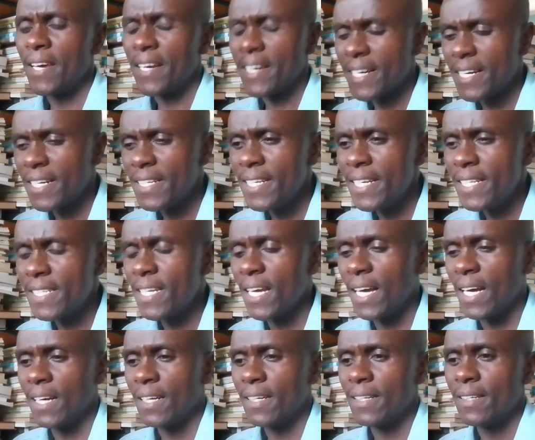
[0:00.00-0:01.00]

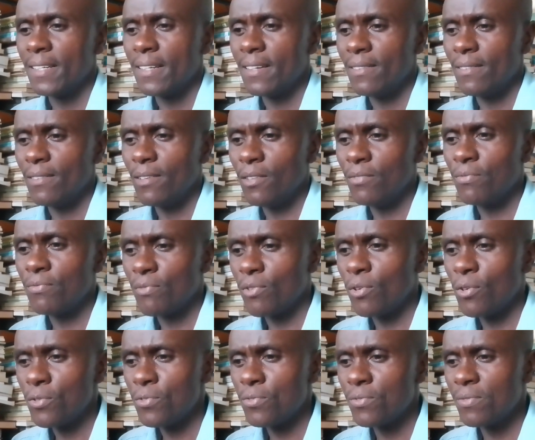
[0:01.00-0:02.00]
creator of
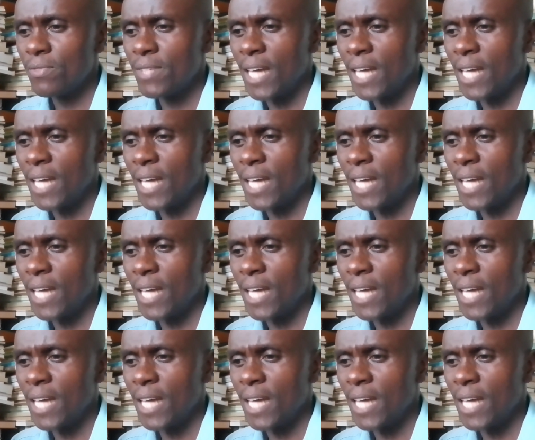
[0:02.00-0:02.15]
those